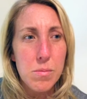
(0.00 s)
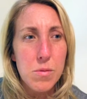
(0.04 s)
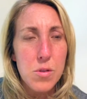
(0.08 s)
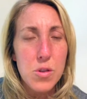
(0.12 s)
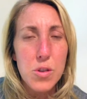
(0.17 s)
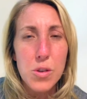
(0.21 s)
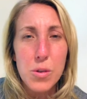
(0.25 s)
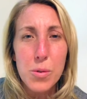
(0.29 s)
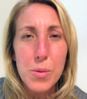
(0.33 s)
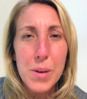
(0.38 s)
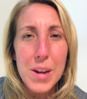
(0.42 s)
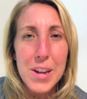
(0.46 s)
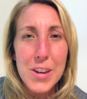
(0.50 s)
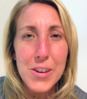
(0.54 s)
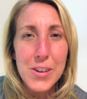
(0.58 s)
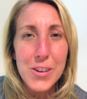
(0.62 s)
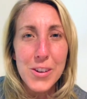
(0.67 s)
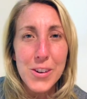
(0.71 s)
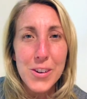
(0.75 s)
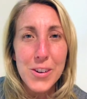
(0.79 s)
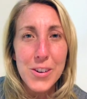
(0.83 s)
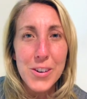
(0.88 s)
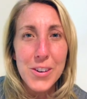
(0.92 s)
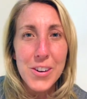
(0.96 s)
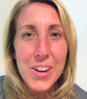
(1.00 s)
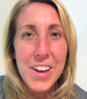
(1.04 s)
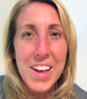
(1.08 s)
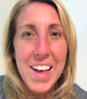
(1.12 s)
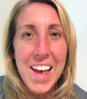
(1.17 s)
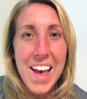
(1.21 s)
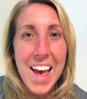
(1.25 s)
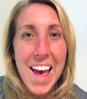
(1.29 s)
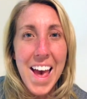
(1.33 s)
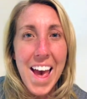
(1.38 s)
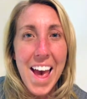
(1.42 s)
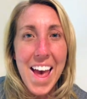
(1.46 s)
surrender
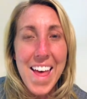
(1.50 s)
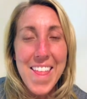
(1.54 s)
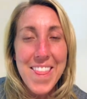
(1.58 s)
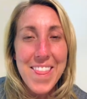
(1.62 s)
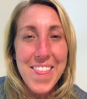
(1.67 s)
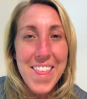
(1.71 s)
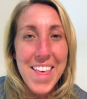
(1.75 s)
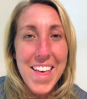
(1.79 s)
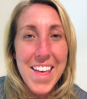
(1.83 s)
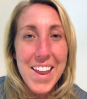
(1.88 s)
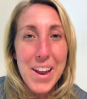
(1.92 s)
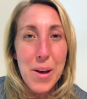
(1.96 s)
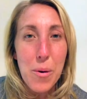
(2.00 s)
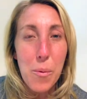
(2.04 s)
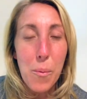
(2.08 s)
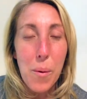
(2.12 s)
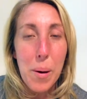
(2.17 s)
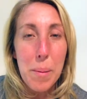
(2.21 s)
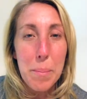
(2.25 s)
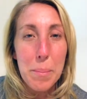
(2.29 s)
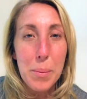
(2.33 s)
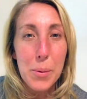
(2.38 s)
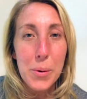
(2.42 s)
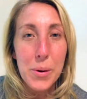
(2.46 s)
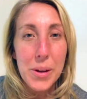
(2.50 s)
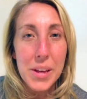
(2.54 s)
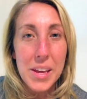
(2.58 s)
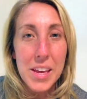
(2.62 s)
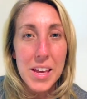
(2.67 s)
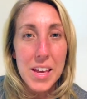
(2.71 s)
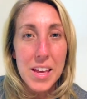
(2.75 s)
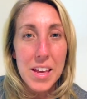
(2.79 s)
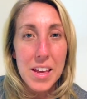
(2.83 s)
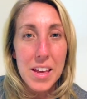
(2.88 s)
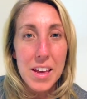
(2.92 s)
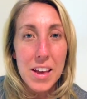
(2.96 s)
and then at one point
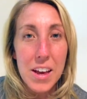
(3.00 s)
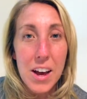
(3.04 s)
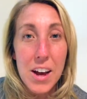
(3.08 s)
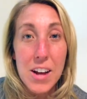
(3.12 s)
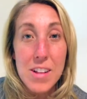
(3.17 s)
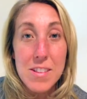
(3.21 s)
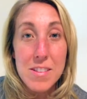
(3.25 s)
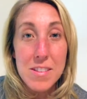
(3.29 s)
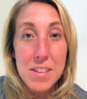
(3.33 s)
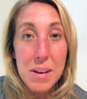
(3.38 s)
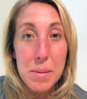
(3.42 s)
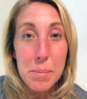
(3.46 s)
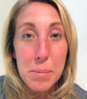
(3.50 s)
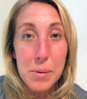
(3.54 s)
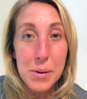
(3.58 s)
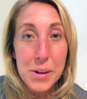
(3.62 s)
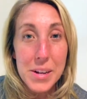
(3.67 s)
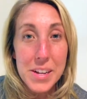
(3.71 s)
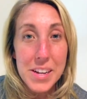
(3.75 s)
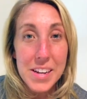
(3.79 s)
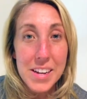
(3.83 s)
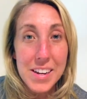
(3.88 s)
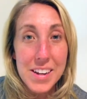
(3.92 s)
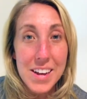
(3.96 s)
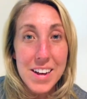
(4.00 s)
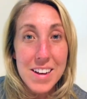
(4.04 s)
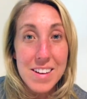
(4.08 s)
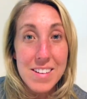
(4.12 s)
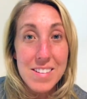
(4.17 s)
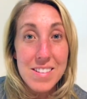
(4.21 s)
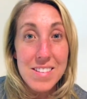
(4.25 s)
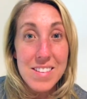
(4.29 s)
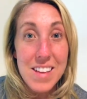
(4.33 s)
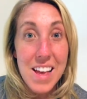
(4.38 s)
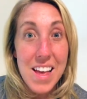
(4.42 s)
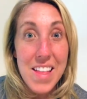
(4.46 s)
he unseparated
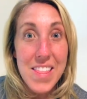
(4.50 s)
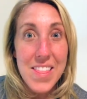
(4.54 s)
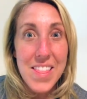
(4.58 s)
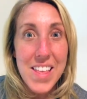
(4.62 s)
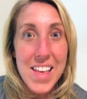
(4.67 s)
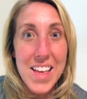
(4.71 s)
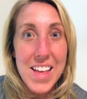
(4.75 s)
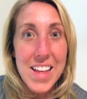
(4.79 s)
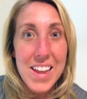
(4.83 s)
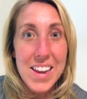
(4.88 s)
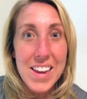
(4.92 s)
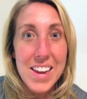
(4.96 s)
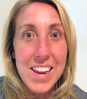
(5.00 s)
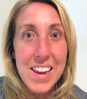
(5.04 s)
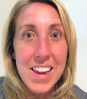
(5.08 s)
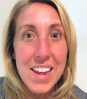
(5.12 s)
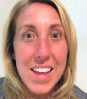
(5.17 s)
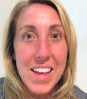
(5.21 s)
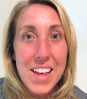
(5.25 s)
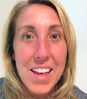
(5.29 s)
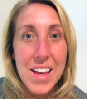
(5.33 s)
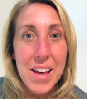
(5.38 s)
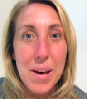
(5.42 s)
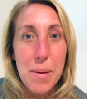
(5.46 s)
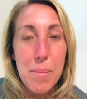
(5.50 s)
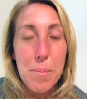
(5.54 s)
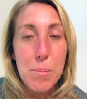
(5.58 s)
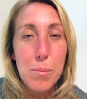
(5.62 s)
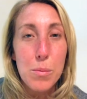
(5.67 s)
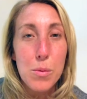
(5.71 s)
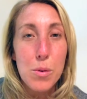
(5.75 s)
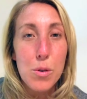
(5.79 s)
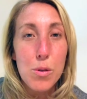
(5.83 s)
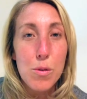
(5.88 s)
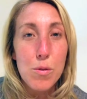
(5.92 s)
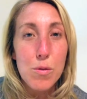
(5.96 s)
us and then
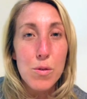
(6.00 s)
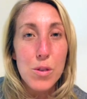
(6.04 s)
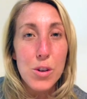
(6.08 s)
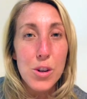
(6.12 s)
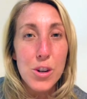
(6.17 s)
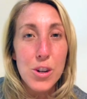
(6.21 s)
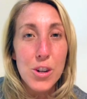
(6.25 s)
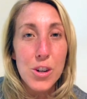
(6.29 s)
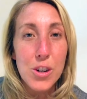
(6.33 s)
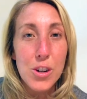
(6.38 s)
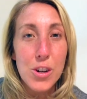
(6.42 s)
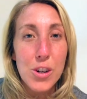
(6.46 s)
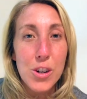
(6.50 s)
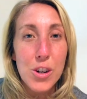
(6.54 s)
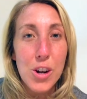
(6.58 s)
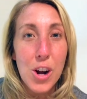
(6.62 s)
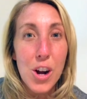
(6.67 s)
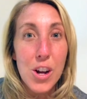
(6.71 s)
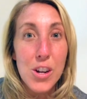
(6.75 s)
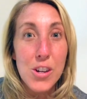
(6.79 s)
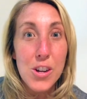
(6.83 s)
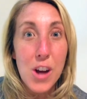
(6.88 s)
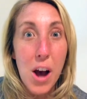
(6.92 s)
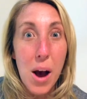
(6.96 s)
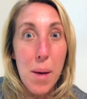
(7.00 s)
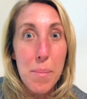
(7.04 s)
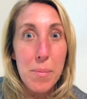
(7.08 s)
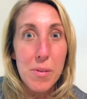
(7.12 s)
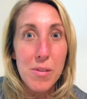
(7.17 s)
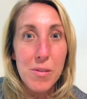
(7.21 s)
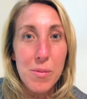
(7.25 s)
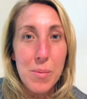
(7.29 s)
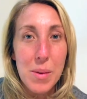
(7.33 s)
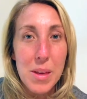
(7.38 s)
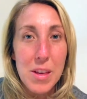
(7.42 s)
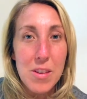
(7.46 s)
moved her on top
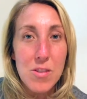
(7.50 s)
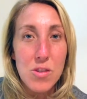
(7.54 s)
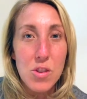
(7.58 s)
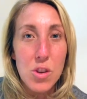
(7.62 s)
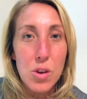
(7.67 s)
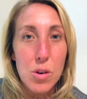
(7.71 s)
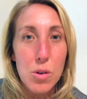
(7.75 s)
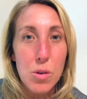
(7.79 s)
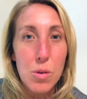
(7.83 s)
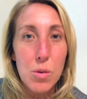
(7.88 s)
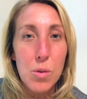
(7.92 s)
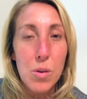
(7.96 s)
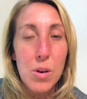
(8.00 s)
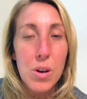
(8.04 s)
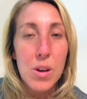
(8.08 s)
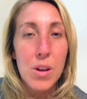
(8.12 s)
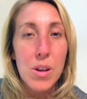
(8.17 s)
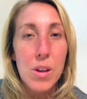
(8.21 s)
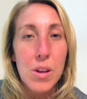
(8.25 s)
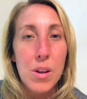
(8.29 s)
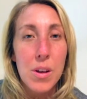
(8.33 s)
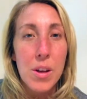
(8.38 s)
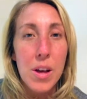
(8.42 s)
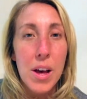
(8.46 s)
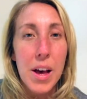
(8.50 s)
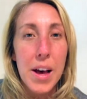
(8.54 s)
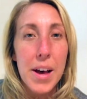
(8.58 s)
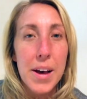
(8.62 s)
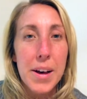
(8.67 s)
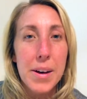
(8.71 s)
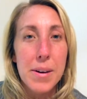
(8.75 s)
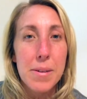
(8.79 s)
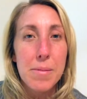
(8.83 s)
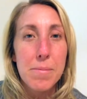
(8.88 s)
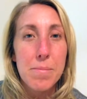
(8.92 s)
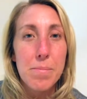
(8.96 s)
of me so
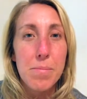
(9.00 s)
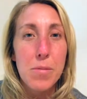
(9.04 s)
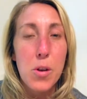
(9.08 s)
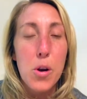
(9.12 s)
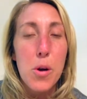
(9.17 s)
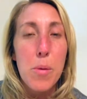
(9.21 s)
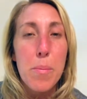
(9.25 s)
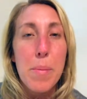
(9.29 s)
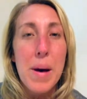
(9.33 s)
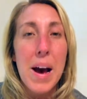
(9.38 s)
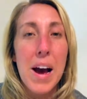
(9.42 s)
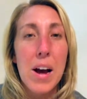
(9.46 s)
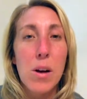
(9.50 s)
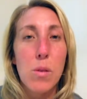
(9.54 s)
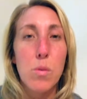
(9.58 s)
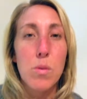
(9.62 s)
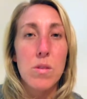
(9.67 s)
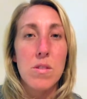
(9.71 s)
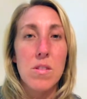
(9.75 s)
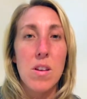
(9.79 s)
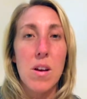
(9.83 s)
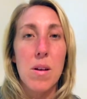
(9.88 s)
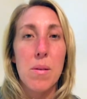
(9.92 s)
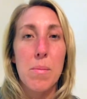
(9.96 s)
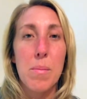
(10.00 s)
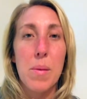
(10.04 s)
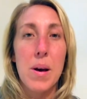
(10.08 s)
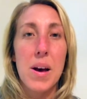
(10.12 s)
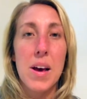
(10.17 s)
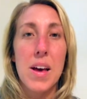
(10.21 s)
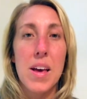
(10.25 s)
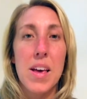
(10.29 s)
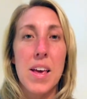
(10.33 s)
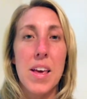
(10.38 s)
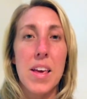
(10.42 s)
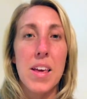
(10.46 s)
um, her back was on
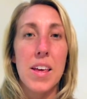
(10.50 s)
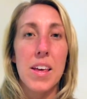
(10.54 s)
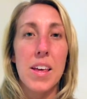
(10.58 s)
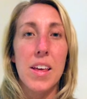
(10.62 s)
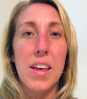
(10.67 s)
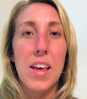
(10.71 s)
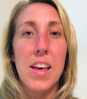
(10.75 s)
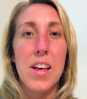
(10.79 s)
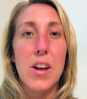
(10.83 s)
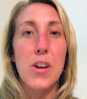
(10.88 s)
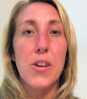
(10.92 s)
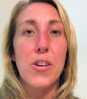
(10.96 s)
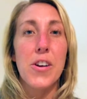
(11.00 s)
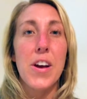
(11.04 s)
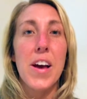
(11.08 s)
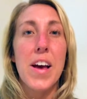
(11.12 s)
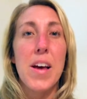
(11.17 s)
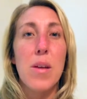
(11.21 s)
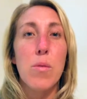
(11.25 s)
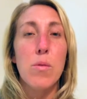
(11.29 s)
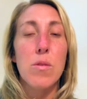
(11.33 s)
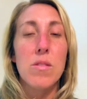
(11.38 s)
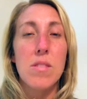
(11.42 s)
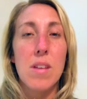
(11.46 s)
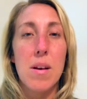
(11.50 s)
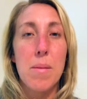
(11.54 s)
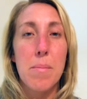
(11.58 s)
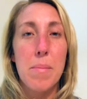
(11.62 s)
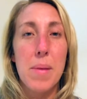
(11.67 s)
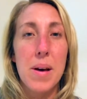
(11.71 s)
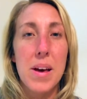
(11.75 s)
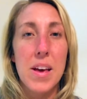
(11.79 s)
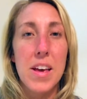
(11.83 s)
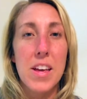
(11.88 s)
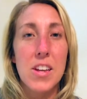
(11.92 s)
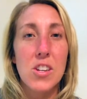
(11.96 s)
my, and her head was on
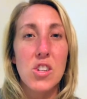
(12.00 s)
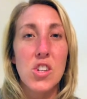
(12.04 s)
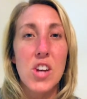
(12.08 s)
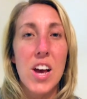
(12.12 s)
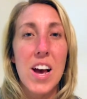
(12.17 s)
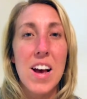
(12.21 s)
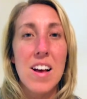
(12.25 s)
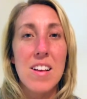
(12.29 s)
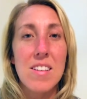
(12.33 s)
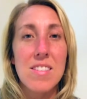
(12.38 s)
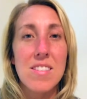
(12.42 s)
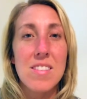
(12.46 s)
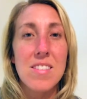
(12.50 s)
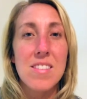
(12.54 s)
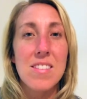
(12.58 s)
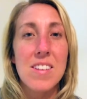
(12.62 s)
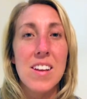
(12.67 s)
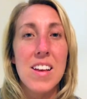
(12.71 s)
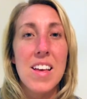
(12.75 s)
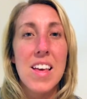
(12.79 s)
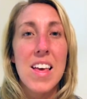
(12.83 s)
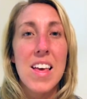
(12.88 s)
my chest,